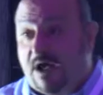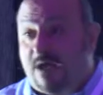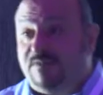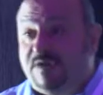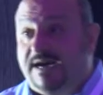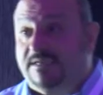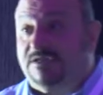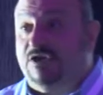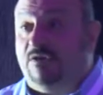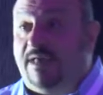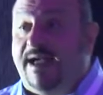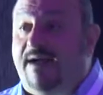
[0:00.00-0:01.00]
objects,
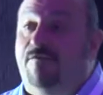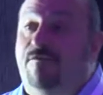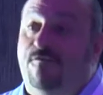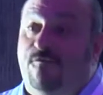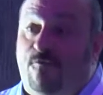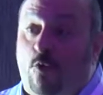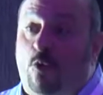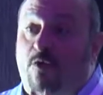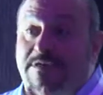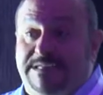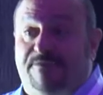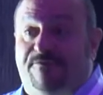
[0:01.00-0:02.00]
you'll have
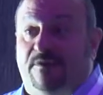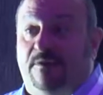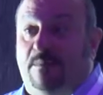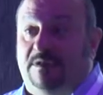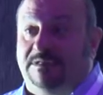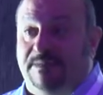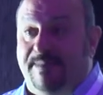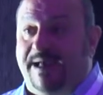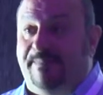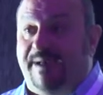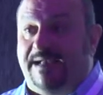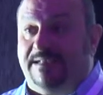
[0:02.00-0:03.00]
4 different
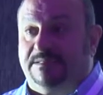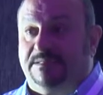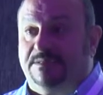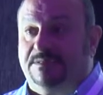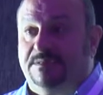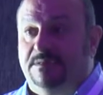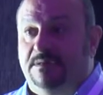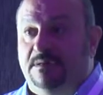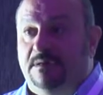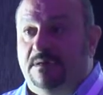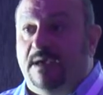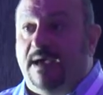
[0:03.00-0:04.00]
multi-matte passes.
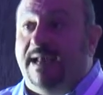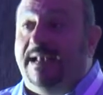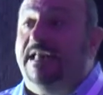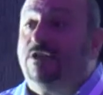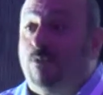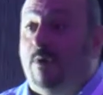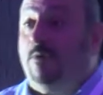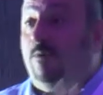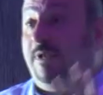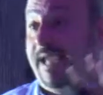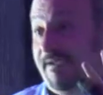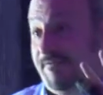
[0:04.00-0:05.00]
And each one
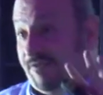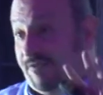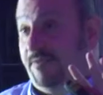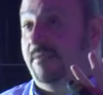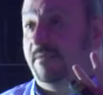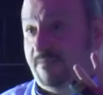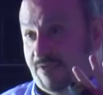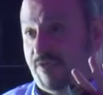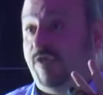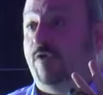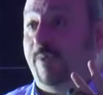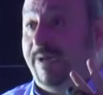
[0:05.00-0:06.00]
will have
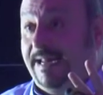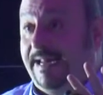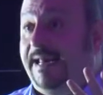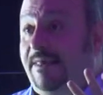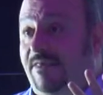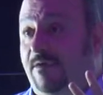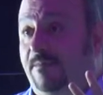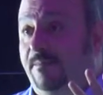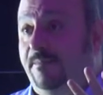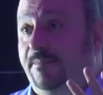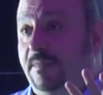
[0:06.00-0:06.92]
3 in them.